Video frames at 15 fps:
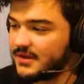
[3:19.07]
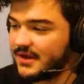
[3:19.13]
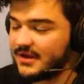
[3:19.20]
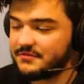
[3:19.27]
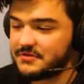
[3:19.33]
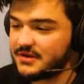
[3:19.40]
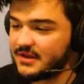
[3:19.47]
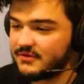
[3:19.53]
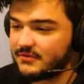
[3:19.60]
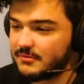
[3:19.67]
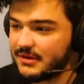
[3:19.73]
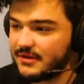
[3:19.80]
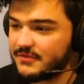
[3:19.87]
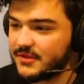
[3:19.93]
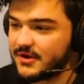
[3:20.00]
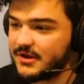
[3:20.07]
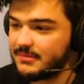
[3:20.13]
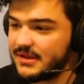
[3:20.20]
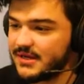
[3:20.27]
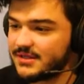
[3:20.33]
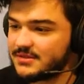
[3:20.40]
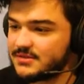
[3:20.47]
Yeah, every day for about 30
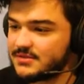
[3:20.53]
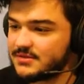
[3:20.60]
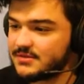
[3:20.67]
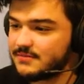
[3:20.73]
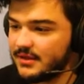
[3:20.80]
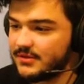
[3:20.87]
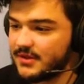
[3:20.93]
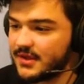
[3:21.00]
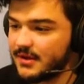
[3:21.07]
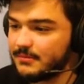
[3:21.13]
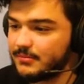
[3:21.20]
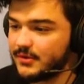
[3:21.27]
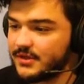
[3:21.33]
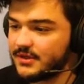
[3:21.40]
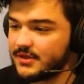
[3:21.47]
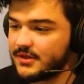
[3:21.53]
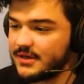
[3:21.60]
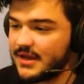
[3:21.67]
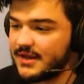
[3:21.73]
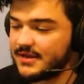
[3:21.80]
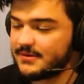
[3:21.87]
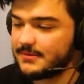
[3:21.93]
minutes. I think I'm pretty good
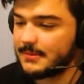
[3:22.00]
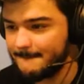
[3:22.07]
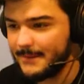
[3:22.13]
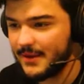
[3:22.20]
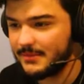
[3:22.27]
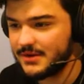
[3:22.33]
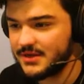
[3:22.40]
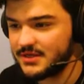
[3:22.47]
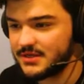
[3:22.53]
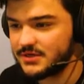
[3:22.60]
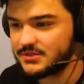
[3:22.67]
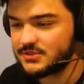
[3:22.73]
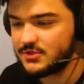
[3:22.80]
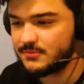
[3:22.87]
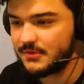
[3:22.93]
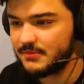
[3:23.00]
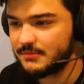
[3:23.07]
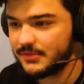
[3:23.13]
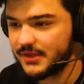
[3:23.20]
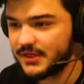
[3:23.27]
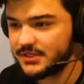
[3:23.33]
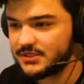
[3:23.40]
at it. How many years you been
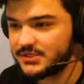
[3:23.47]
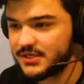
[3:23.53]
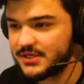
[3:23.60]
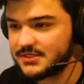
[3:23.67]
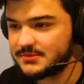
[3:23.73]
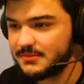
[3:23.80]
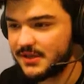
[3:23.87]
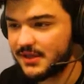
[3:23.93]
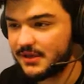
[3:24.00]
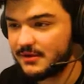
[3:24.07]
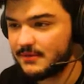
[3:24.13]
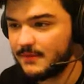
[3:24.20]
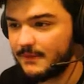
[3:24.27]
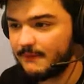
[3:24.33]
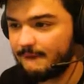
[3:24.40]
playing chess, man?